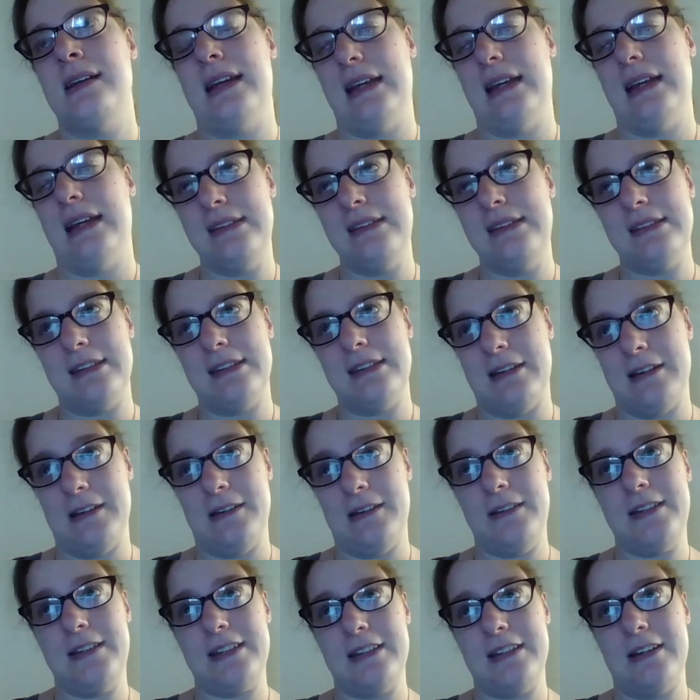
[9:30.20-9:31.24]

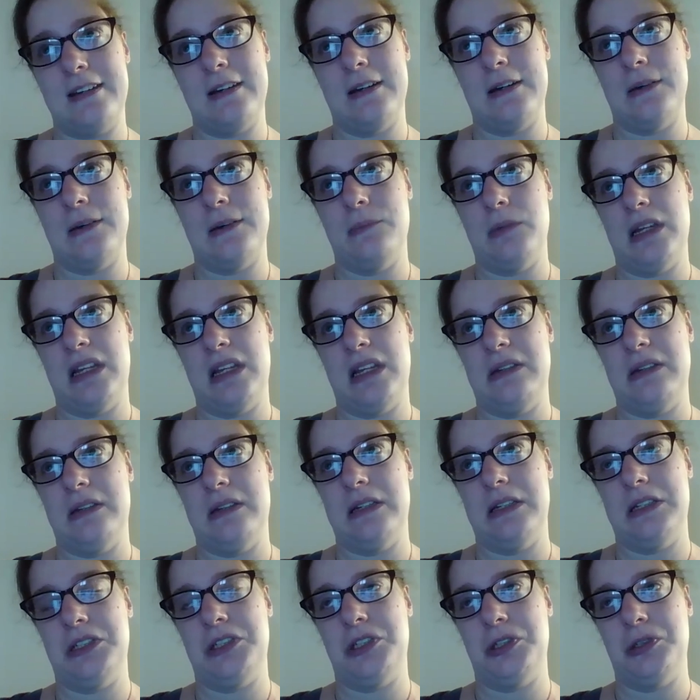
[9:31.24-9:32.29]
incident um, in,
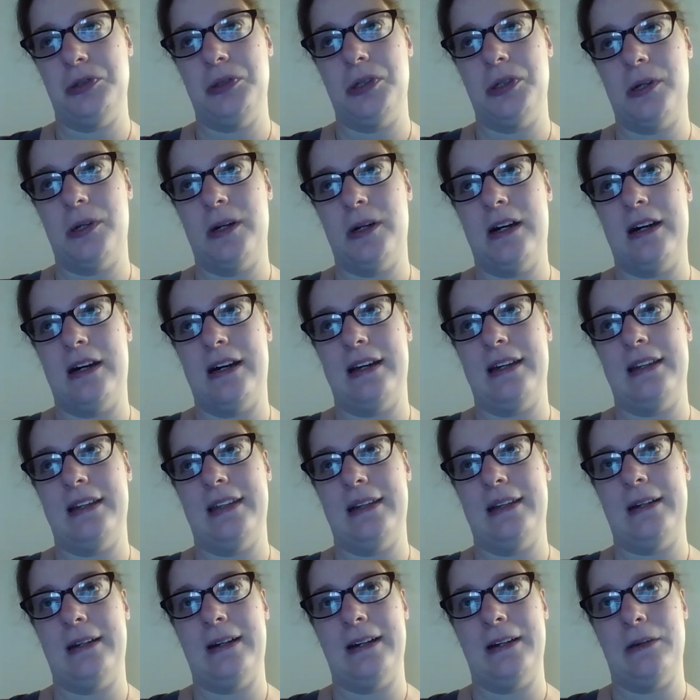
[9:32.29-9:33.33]
in junior high
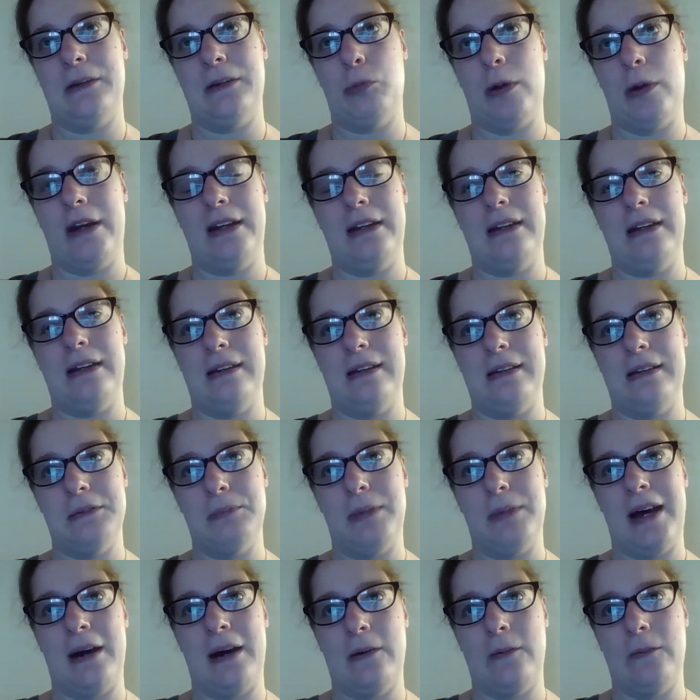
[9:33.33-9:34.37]
that I'd written
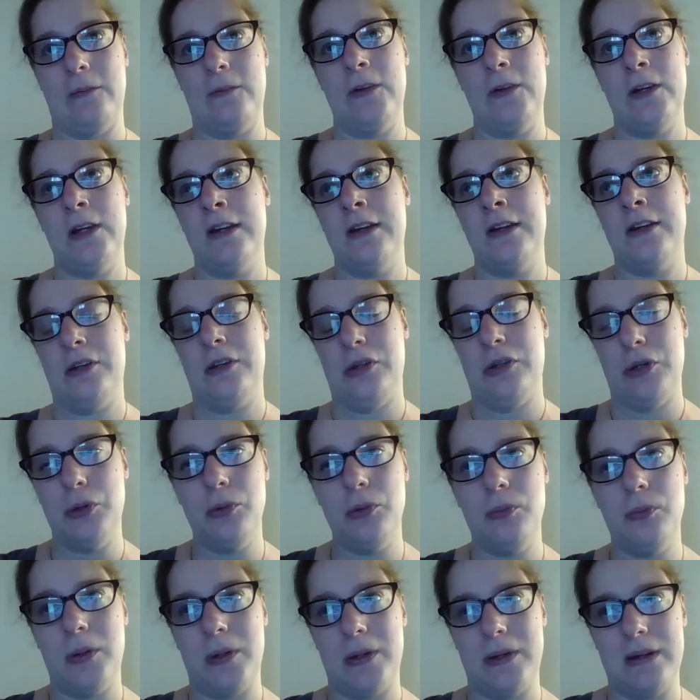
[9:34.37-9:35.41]
about
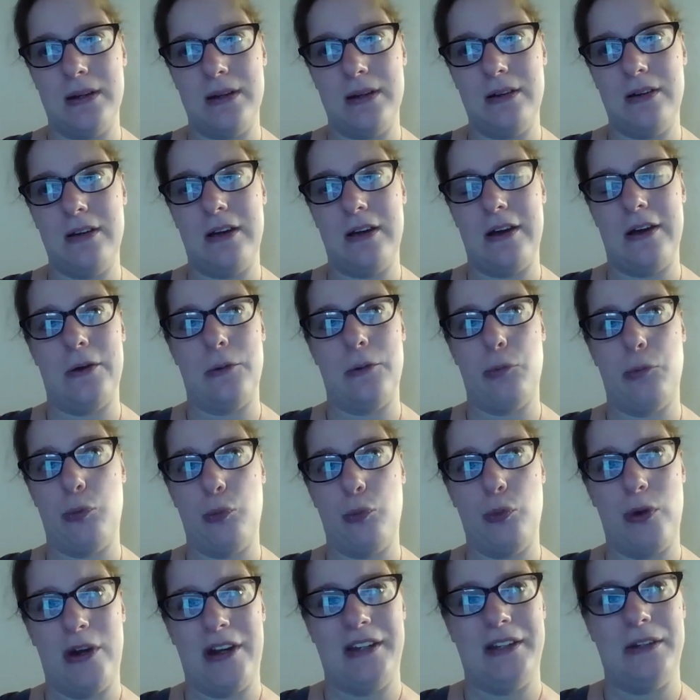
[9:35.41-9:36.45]
numerous
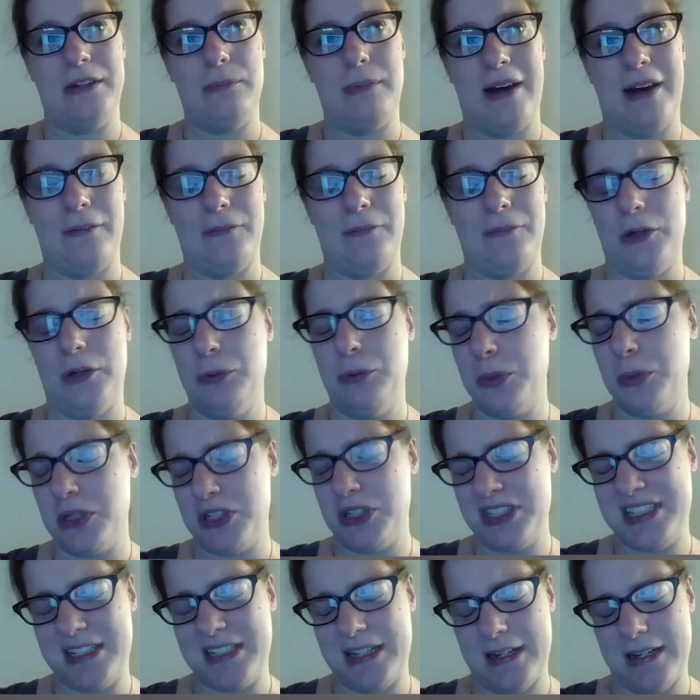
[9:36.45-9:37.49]
written about
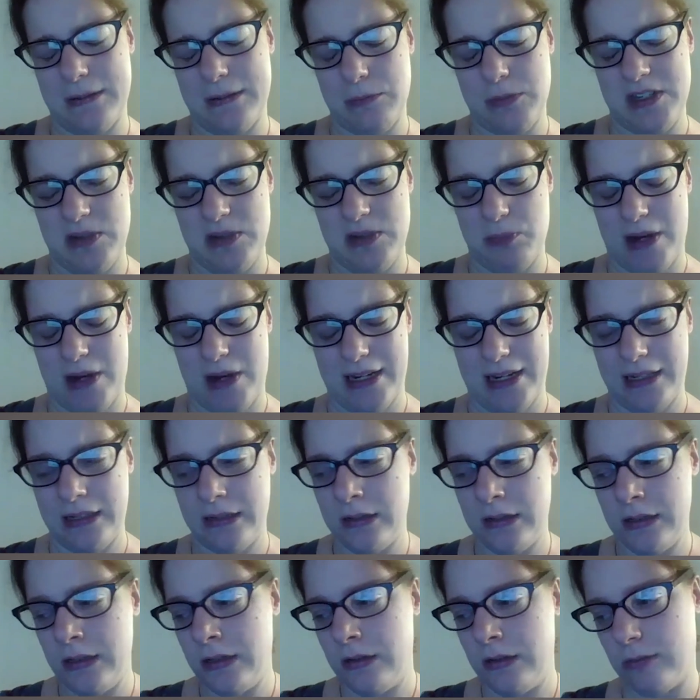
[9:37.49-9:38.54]
numerous times in my
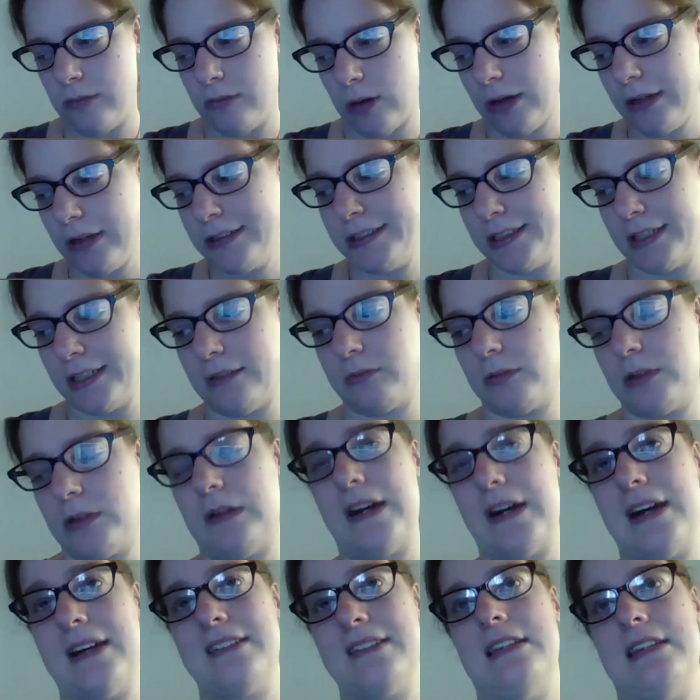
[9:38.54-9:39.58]
workshop
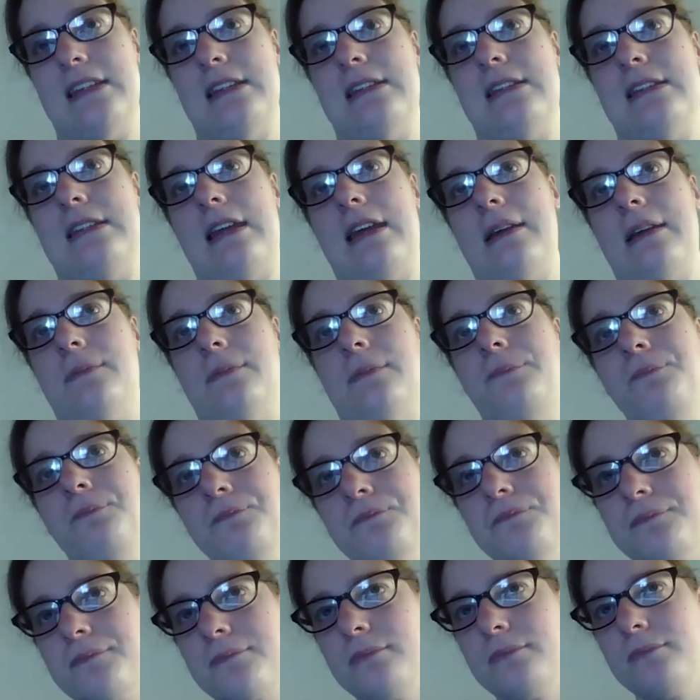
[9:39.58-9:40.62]
classes and
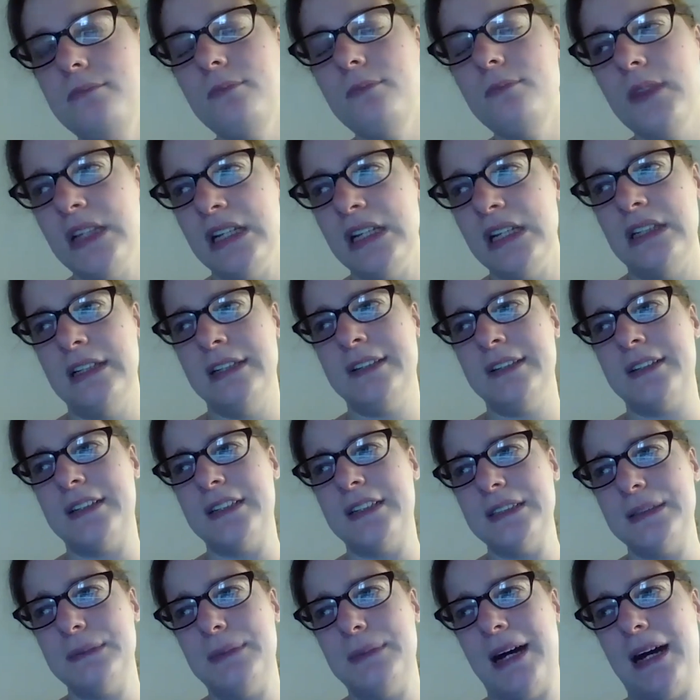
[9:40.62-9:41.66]
I
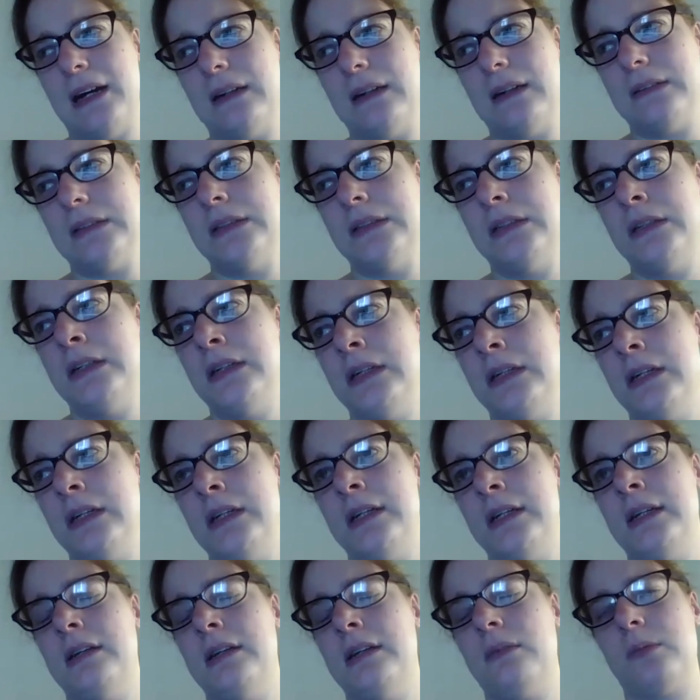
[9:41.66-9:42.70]
thought about
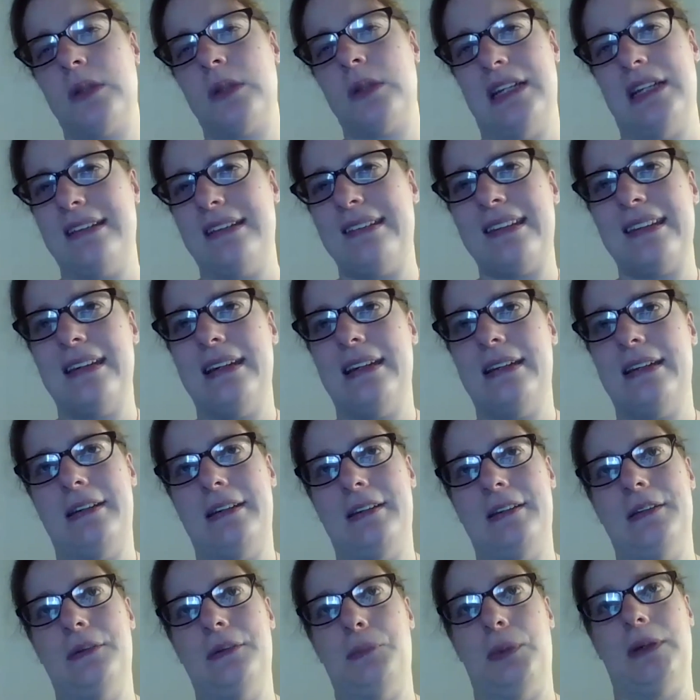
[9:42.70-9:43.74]
placing it
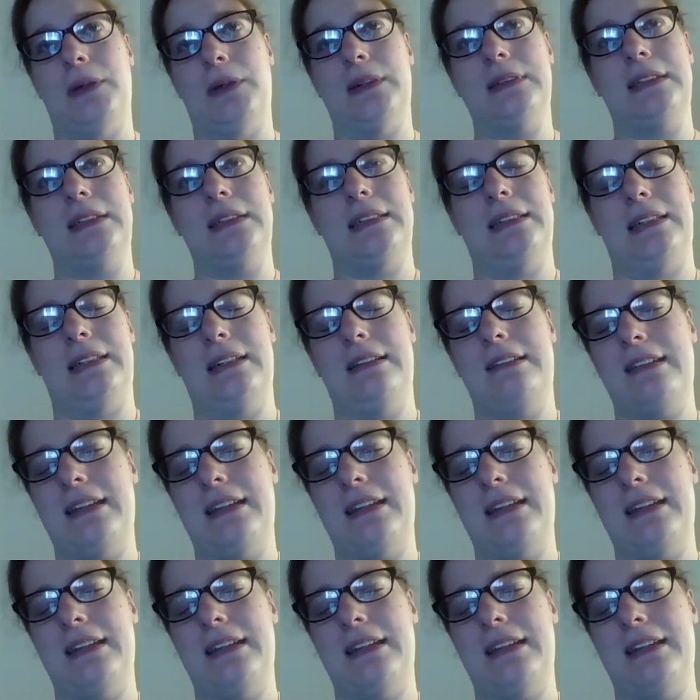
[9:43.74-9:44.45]
in the book and I